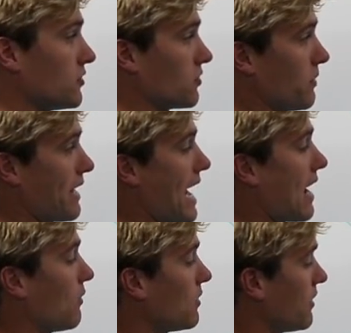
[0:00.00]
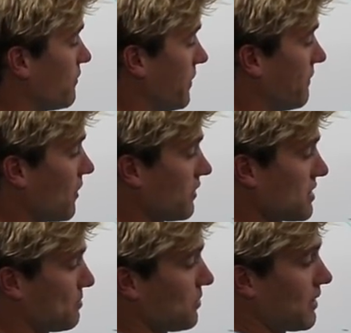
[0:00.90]
So now, if we follow
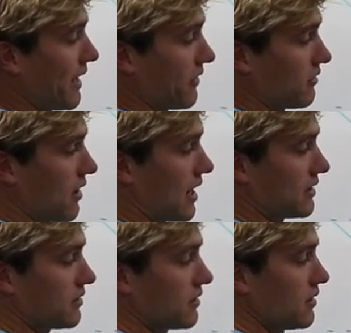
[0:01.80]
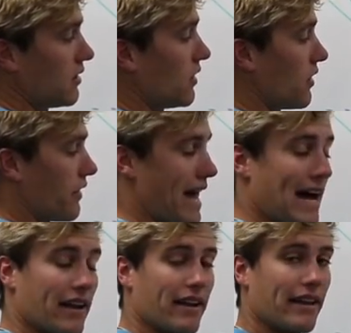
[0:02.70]
this blue line across,
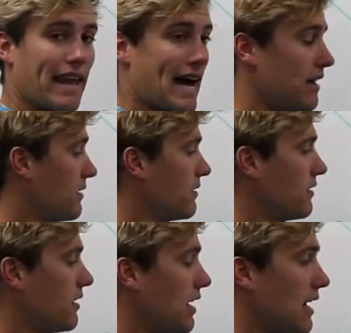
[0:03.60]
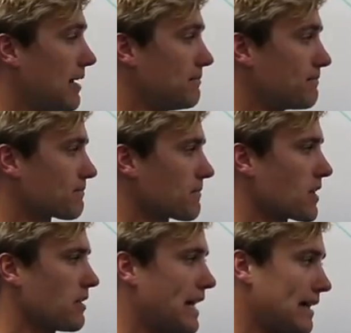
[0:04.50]
that, that, um,
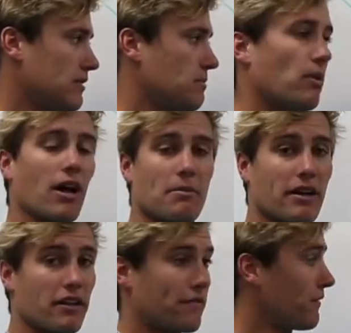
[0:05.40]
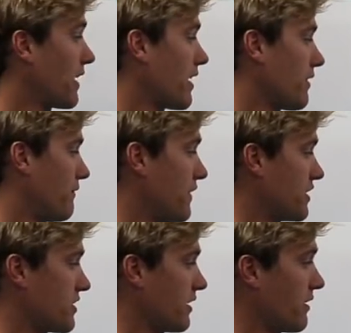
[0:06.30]
that bottom end of the flare, the
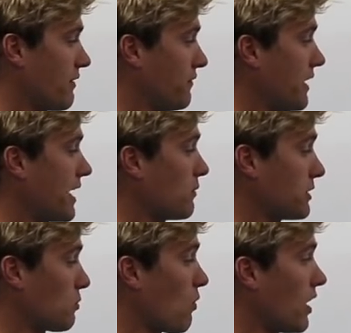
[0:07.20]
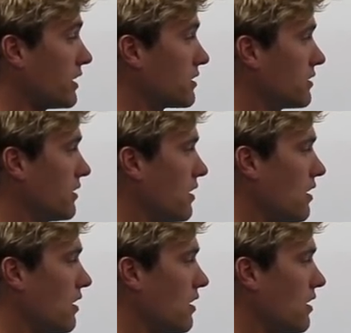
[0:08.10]
finishing of the flare, which was